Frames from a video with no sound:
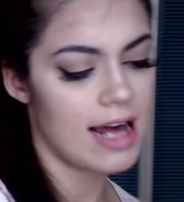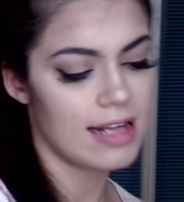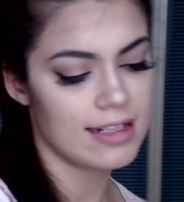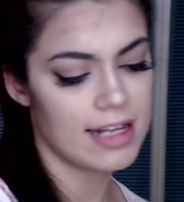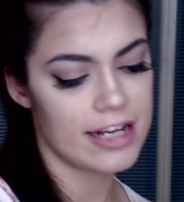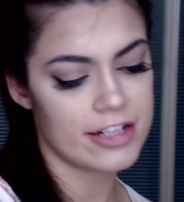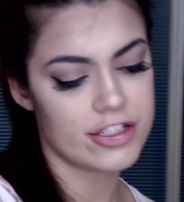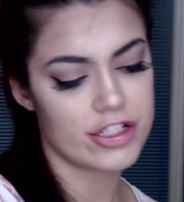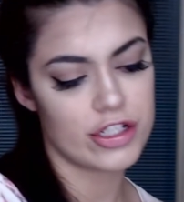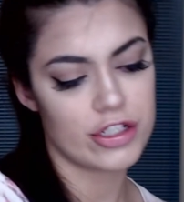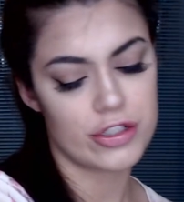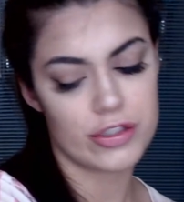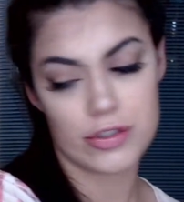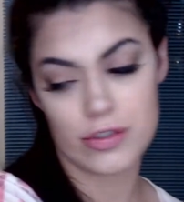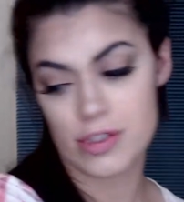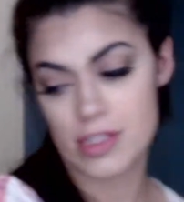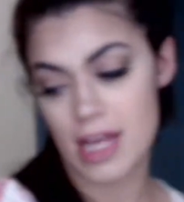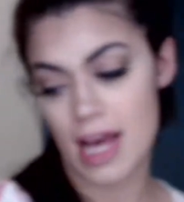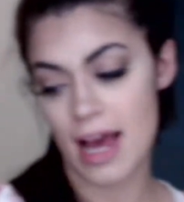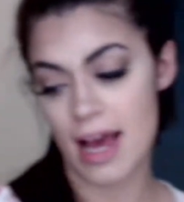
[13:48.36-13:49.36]
like to
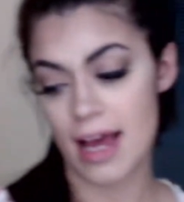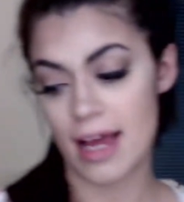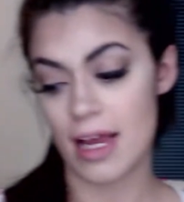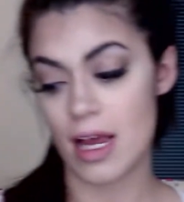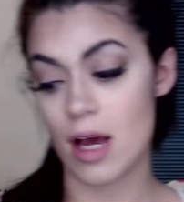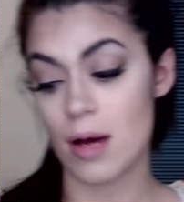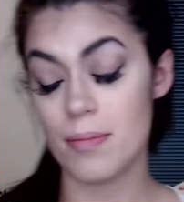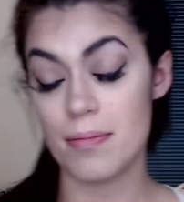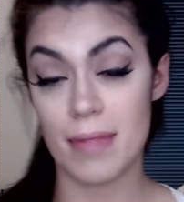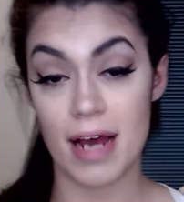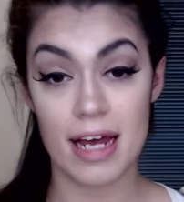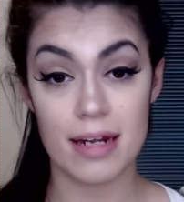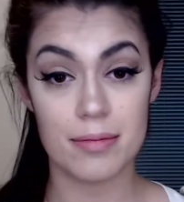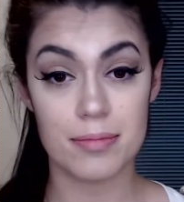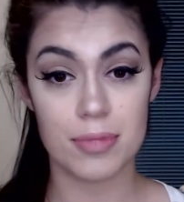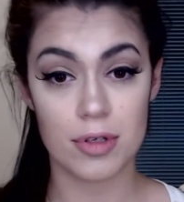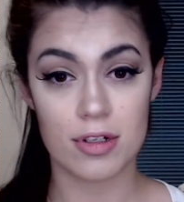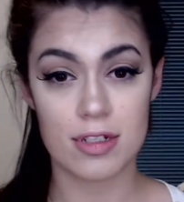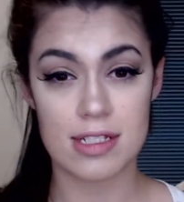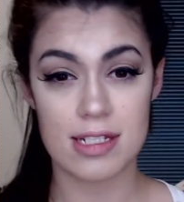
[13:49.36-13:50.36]
use a matte
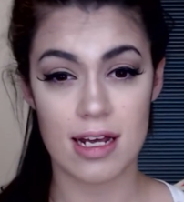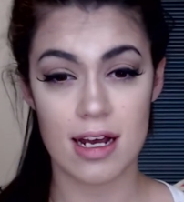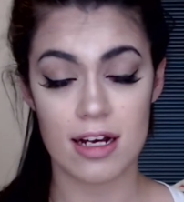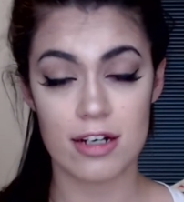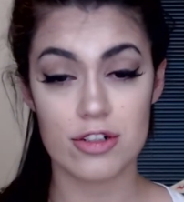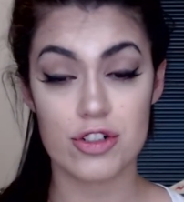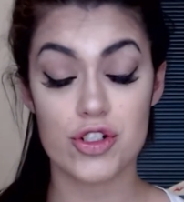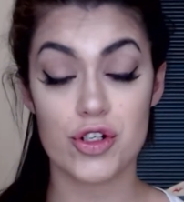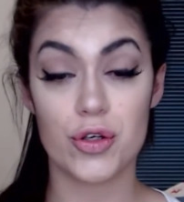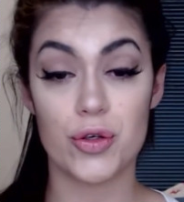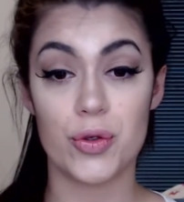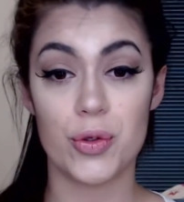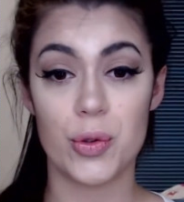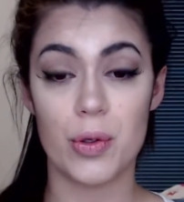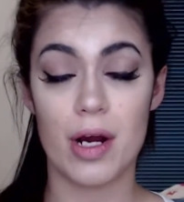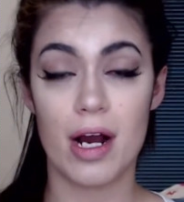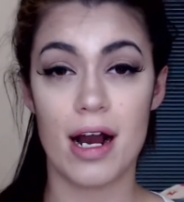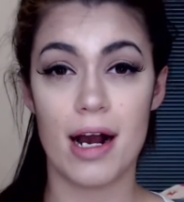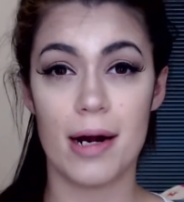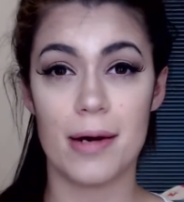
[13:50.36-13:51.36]
bronzer to
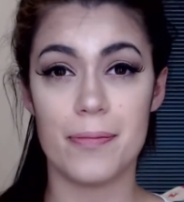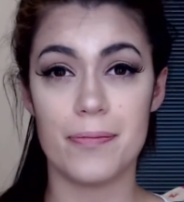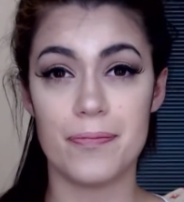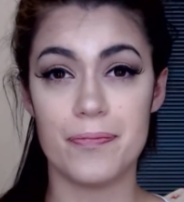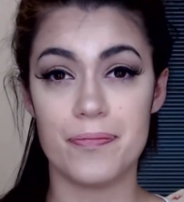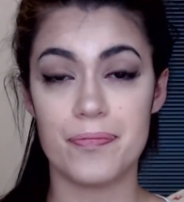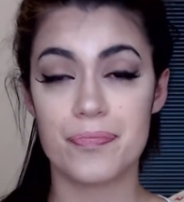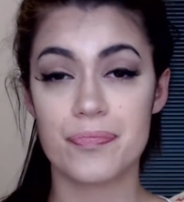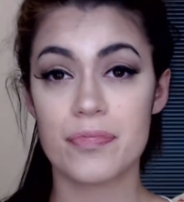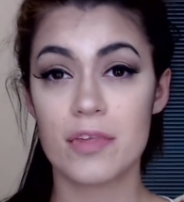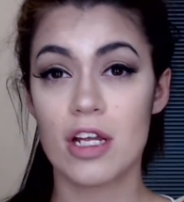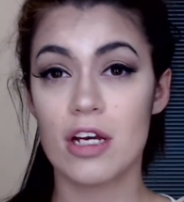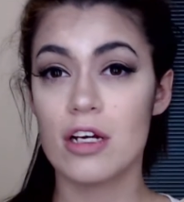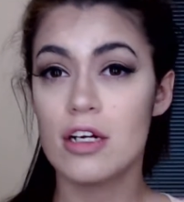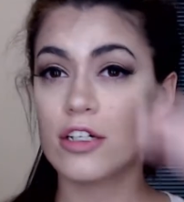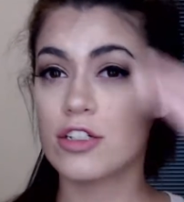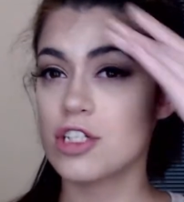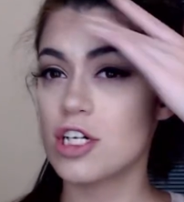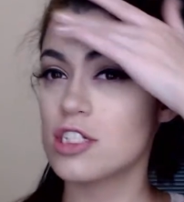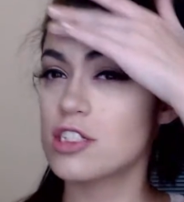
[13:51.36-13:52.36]

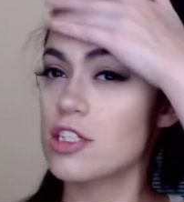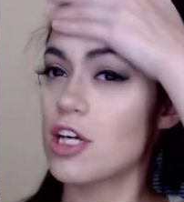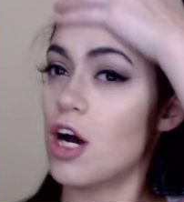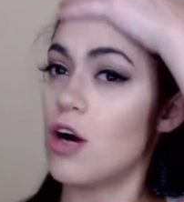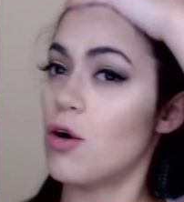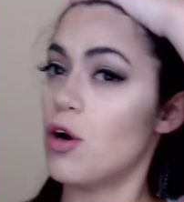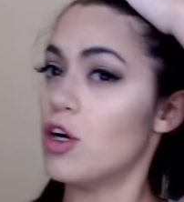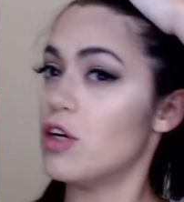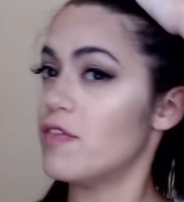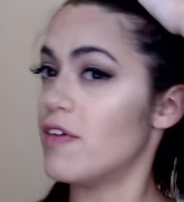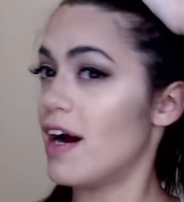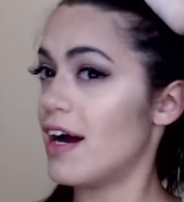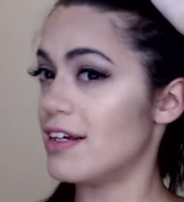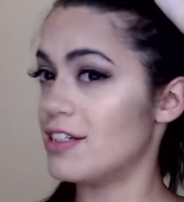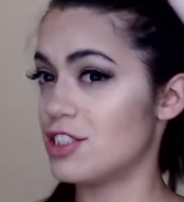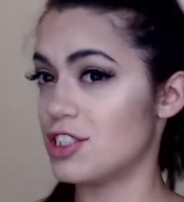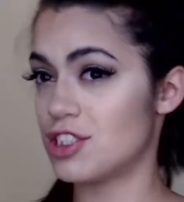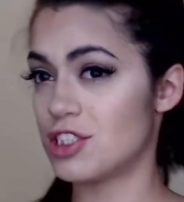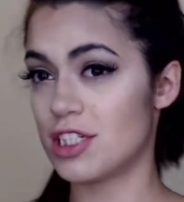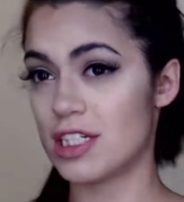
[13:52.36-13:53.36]
just go over and
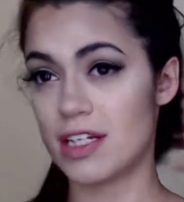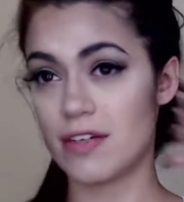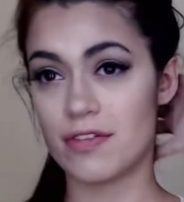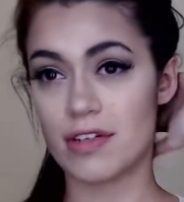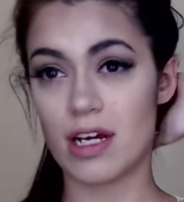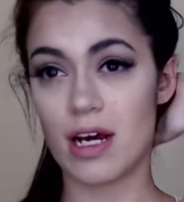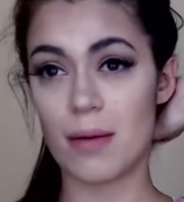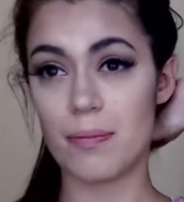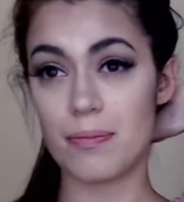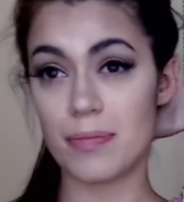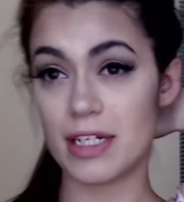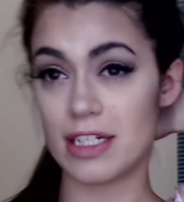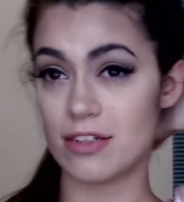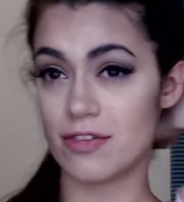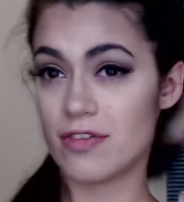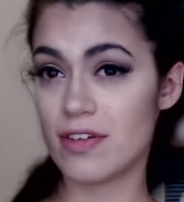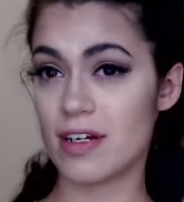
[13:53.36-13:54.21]
just to give it a bit of